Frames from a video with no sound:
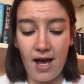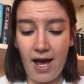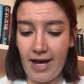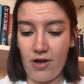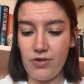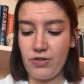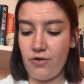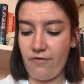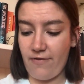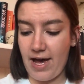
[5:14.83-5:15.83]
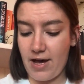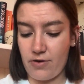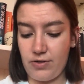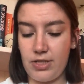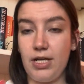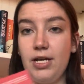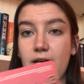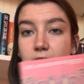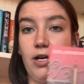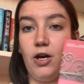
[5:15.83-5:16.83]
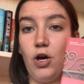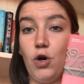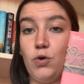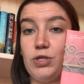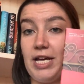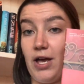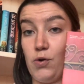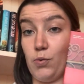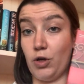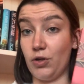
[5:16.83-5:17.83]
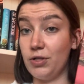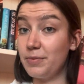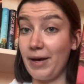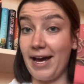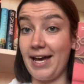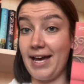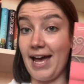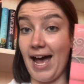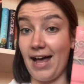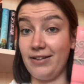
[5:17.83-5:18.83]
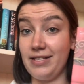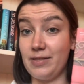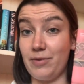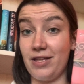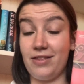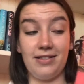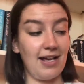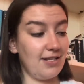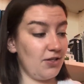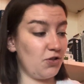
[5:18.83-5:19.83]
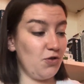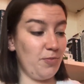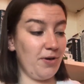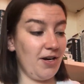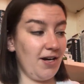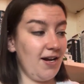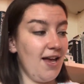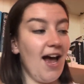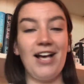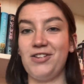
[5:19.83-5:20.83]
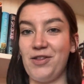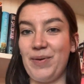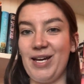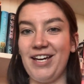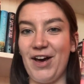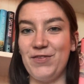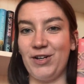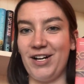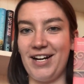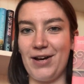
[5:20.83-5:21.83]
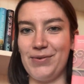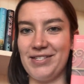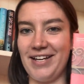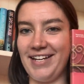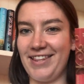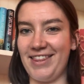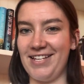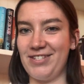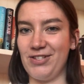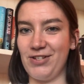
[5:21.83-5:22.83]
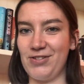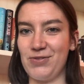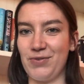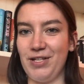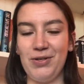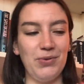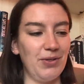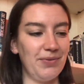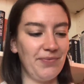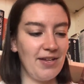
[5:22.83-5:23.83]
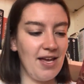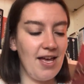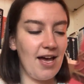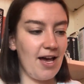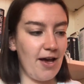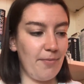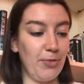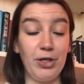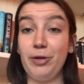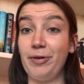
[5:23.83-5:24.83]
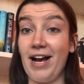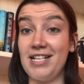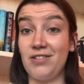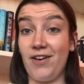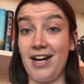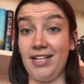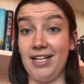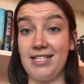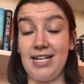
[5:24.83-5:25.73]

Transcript: I also found Hotel World by Ali Smith. This has I saw the pink cover and I was like, this looks really cool. Booker Prize finalist.